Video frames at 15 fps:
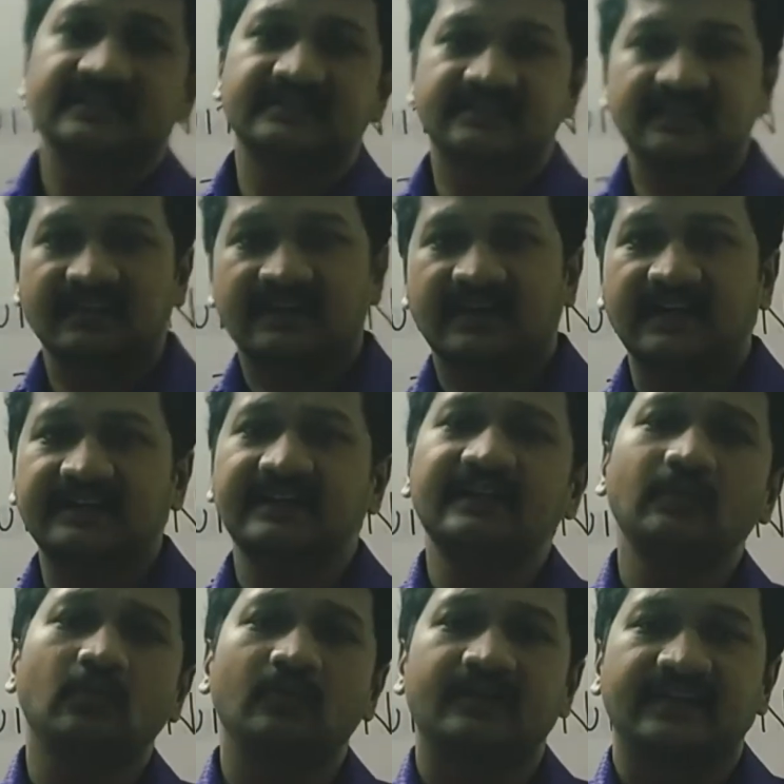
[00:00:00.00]
is the cut-in
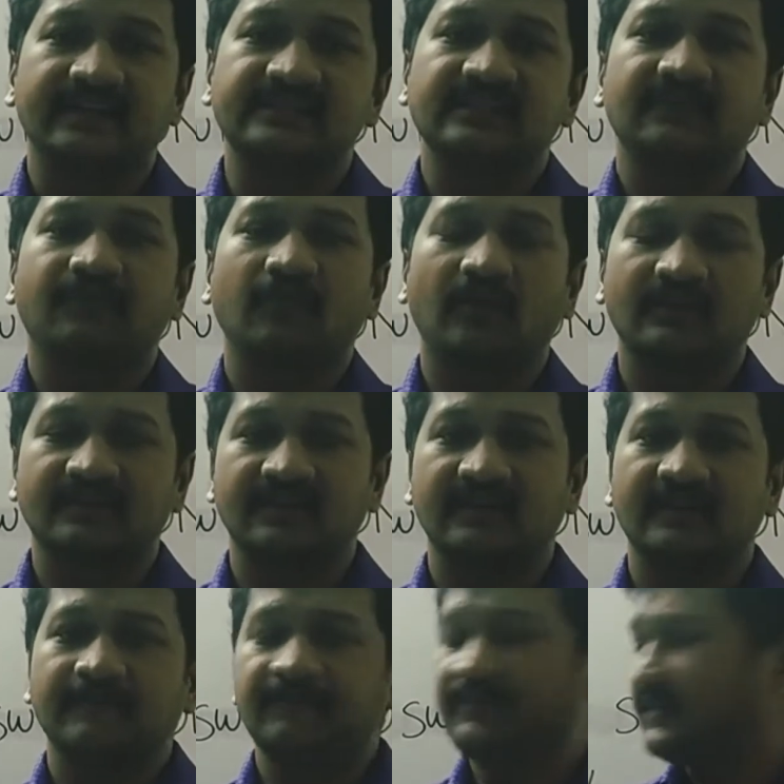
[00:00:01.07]
voltage for
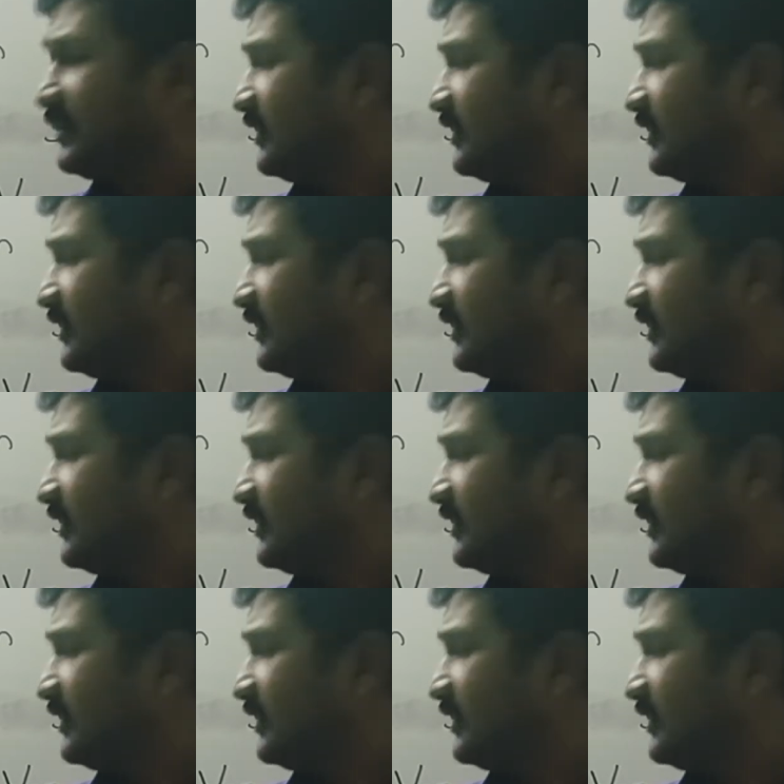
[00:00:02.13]
the